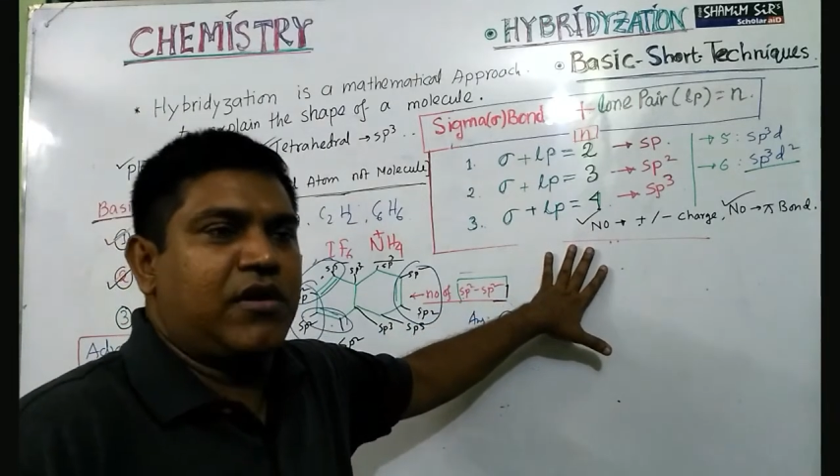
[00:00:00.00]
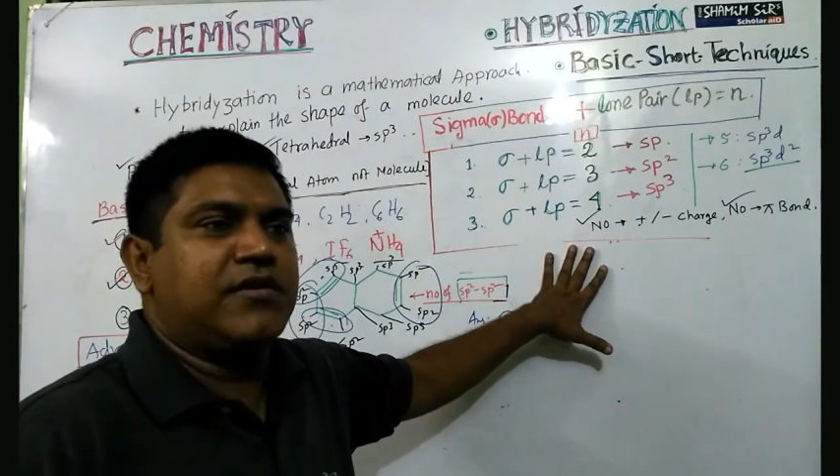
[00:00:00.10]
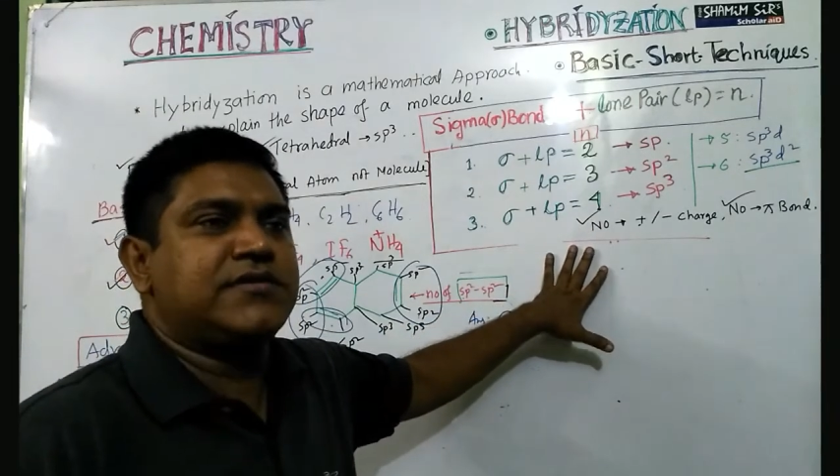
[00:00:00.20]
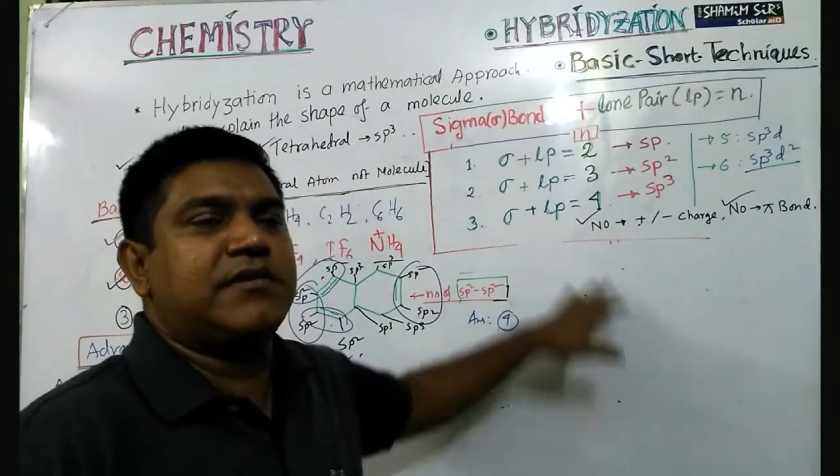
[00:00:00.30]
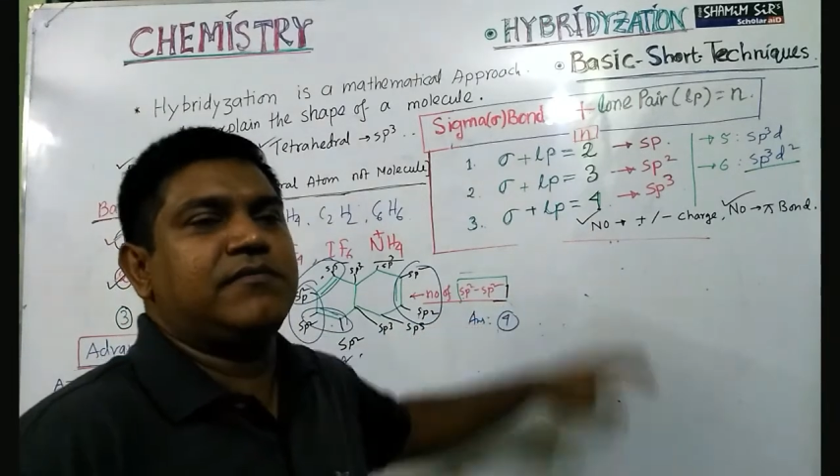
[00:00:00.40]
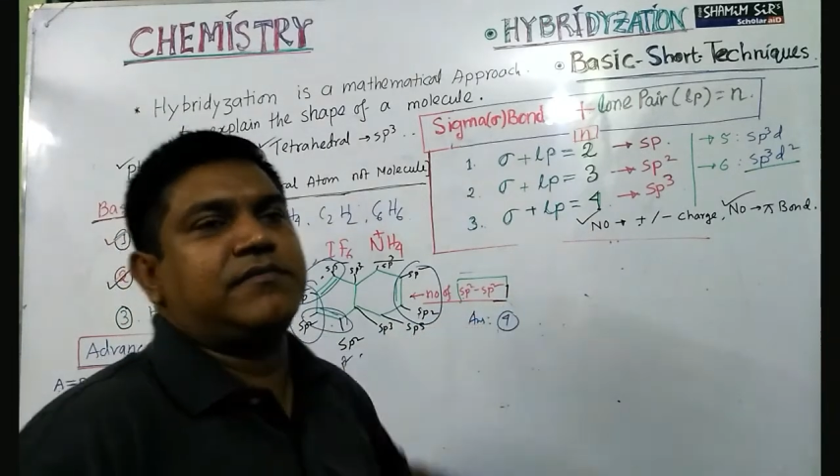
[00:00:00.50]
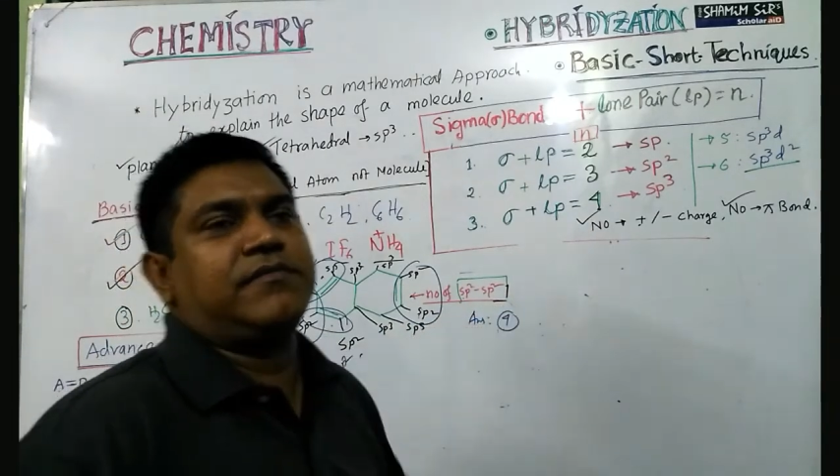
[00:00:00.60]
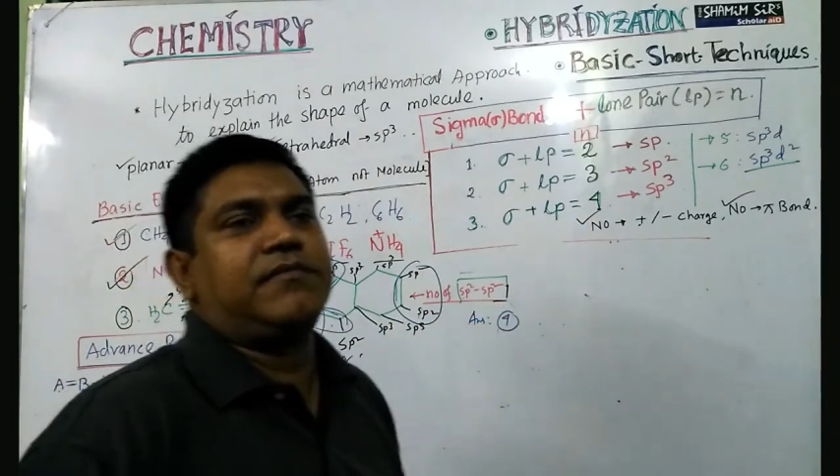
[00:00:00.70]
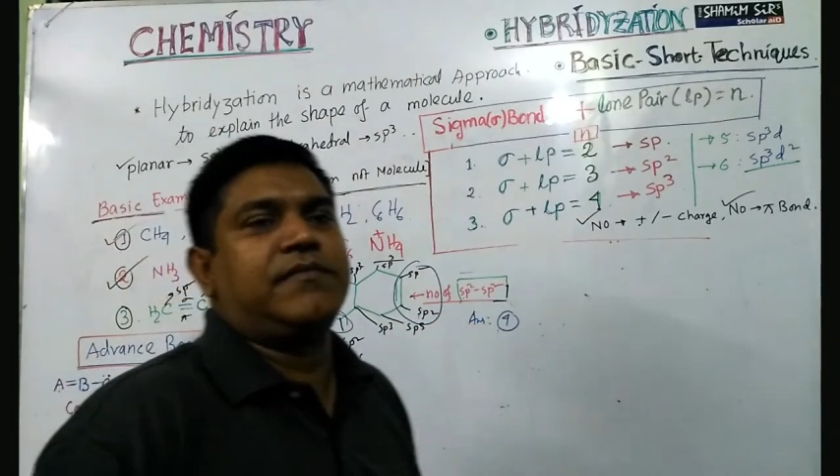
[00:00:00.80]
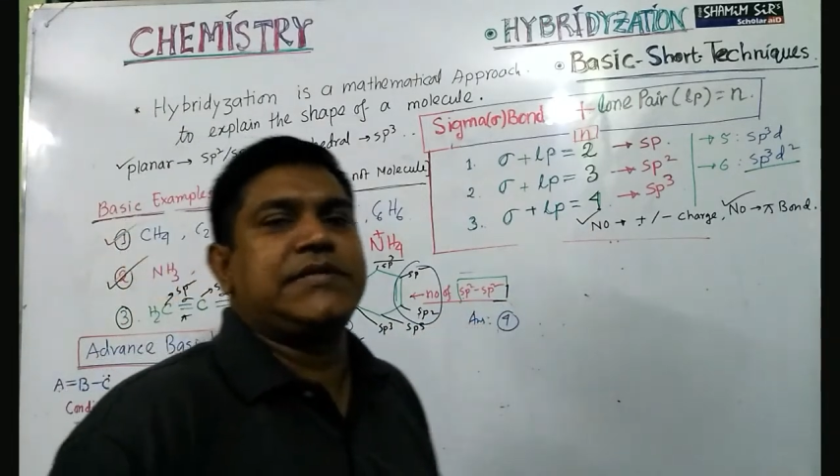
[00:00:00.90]
got some
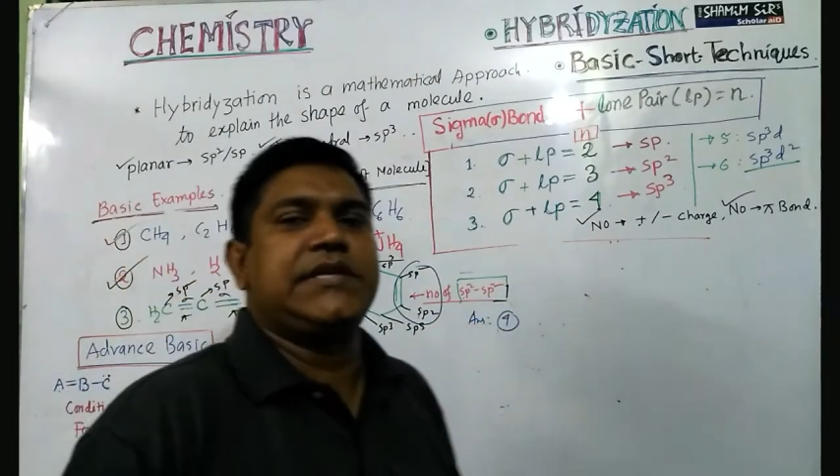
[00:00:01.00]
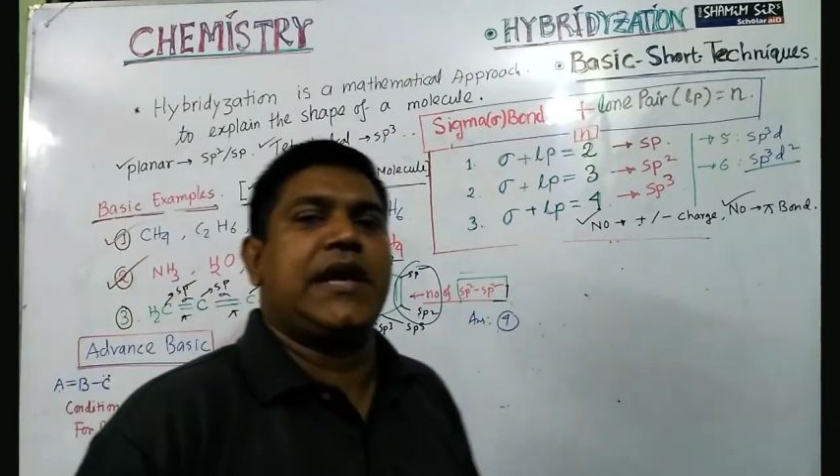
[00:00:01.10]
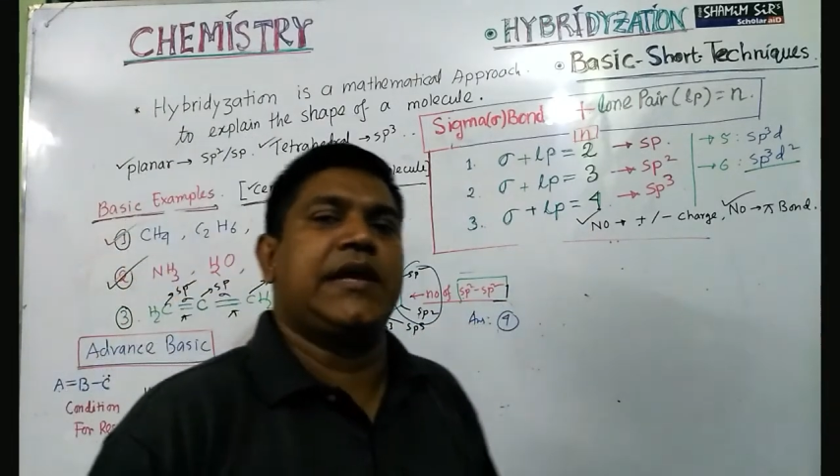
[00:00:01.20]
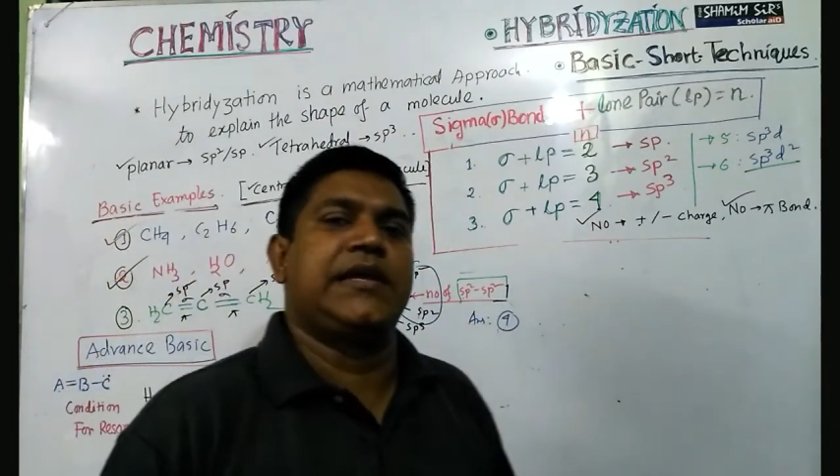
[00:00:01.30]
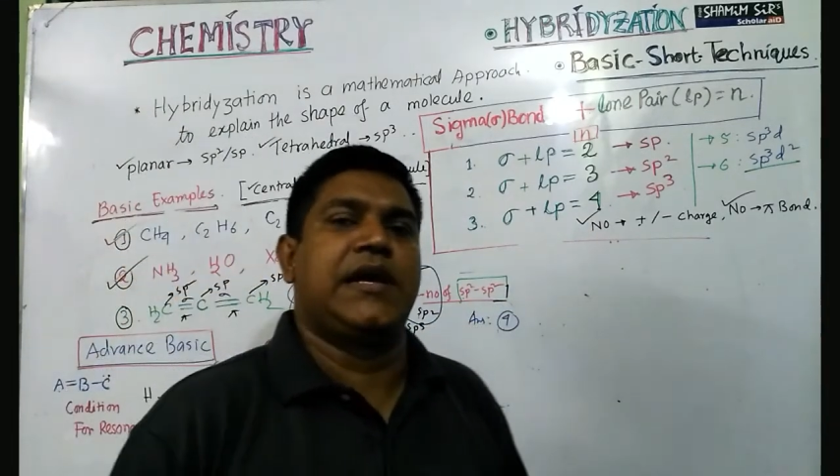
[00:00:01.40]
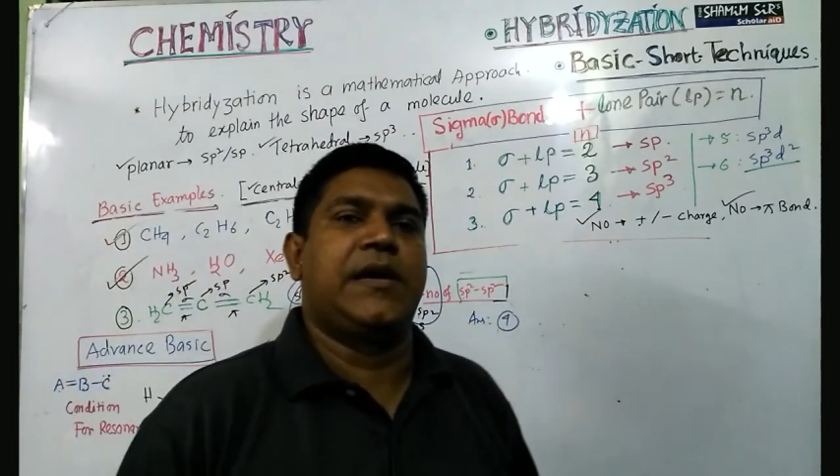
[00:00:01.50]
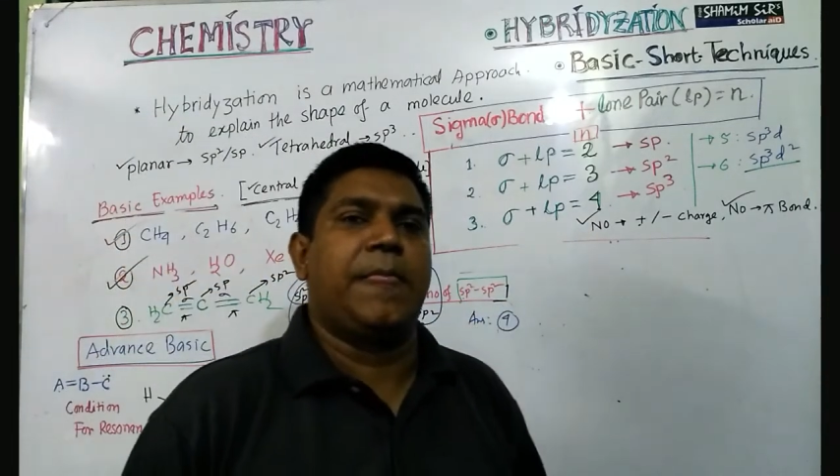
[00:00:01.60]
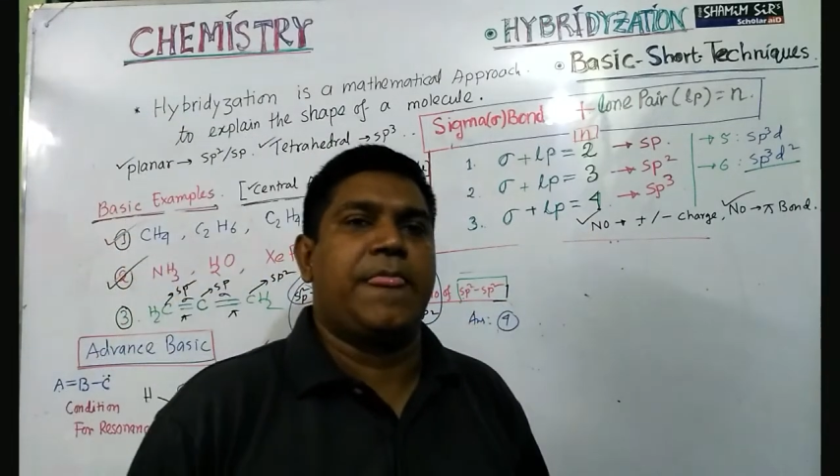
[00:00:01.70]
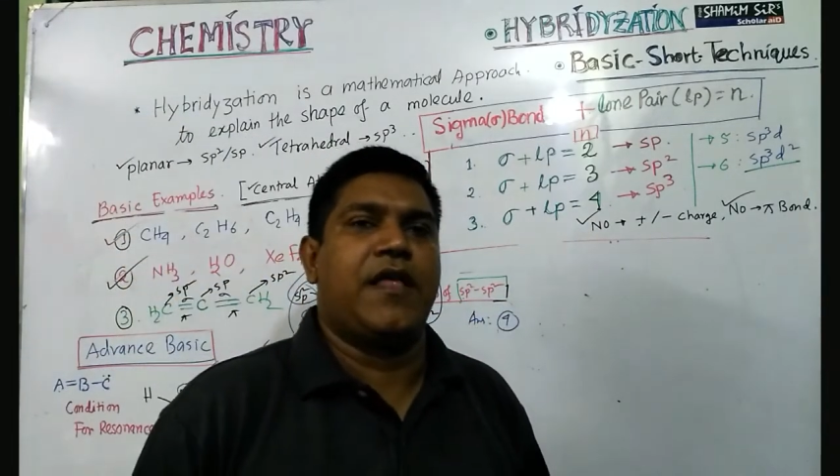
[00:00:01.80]
basic idea